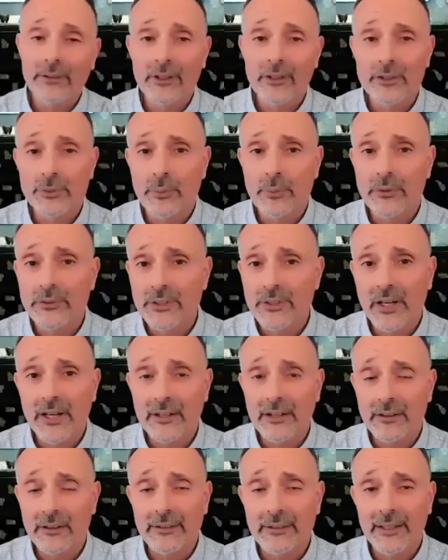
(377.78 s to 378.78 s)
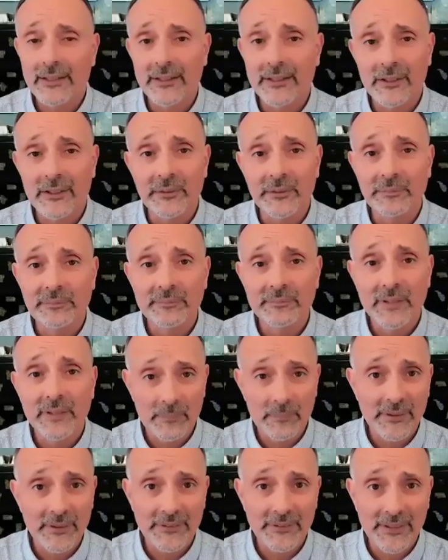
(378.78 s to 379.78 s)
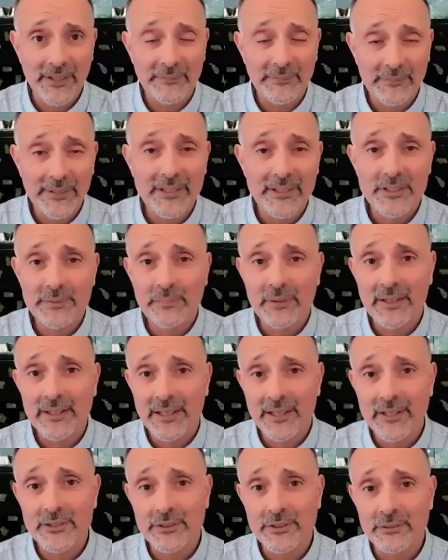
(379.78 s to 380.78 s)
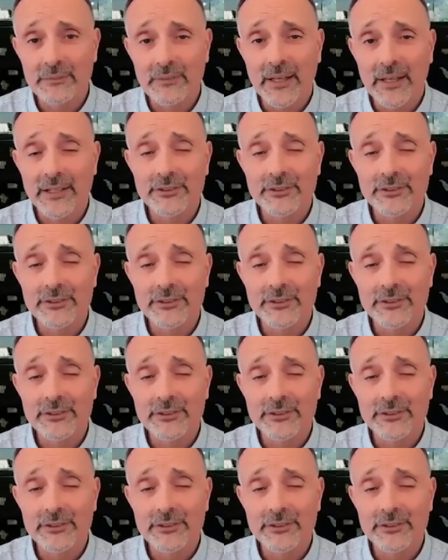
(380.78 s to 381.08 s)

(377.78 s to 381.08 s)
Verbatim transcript: think it's worth dying on that hill. How about that? That's my answer.